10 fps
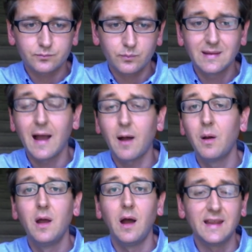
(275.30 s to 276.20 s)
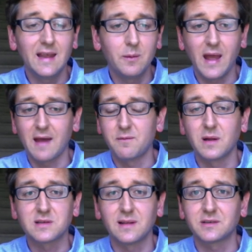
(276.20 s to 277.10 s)
Now, again, we have
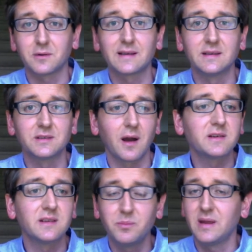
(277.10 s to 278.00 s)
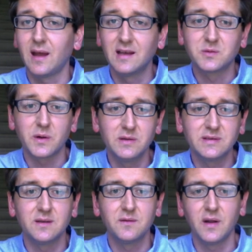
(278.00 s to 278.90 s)
much less direct instruction because we're
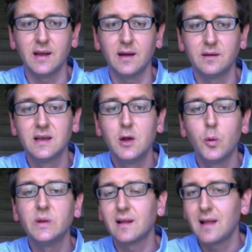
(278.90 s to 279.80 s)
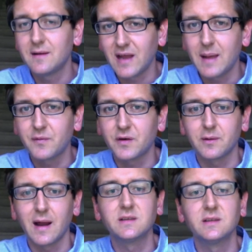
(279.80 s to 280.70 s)
using videos. We still have time for
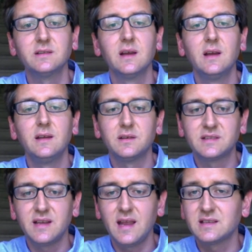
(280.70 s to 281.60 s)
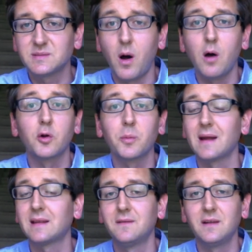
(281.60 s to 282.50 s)
directions. You'll see small group
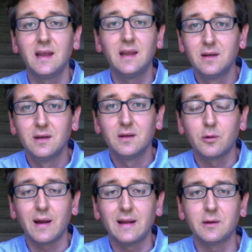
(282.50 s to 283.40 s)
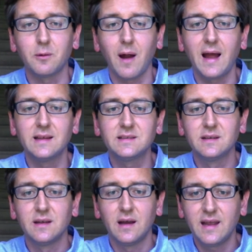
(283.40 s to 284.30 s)
activity greatly rise.
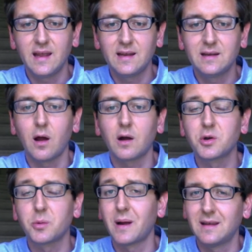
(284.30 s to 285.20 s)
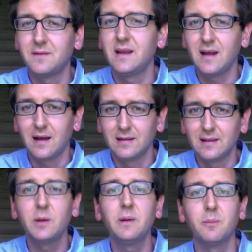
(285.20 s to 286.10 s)
Again, large group activity a
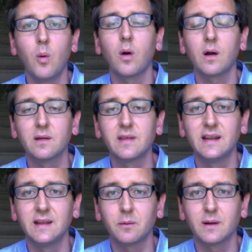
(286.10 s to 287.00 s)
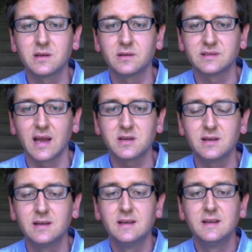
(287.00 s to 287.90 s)
little bit more than in the original
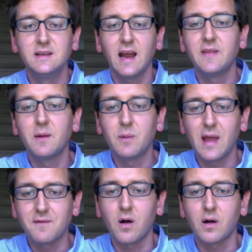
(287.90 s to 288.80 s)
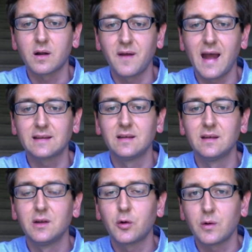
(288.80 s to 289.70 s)
session. And then we have artifact
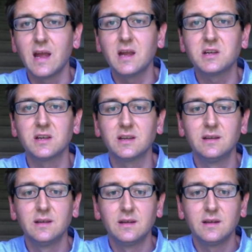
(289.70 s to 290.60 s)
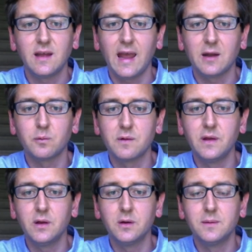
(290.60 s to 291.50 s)
creation and
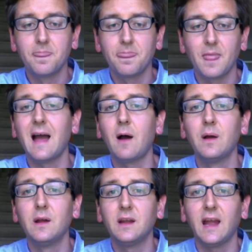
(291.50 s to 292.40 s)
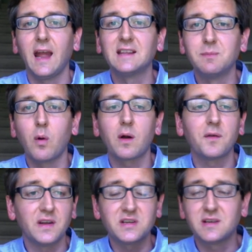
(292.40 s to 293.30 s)
review. Now, it's more
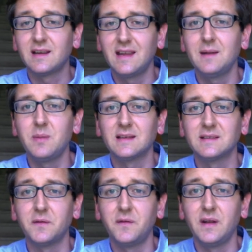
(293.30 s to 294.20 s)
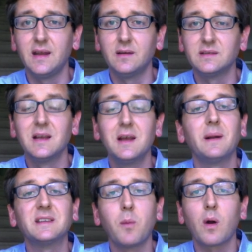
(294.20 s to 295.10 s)
efficient again because of the videos, but
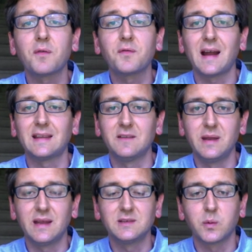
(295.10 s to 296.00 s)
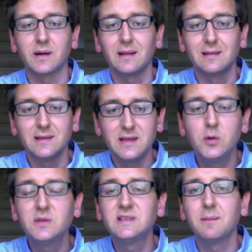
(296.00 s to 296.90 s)
it's more effective because we're
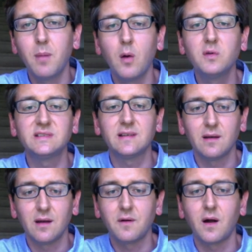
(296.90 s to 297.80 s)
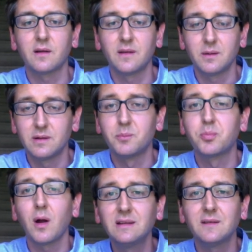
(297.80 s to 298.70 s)
using most of our the, the
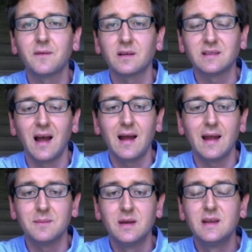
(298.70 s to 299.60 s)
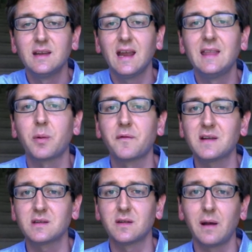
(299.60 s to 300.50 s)
brunt of our time in the
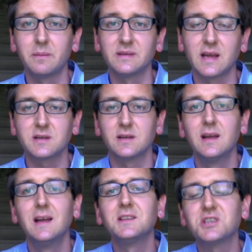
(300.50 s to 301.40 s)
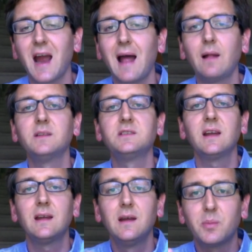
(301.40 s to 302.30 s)
professional development session
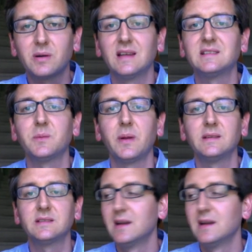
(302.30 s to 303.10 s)
challenging participants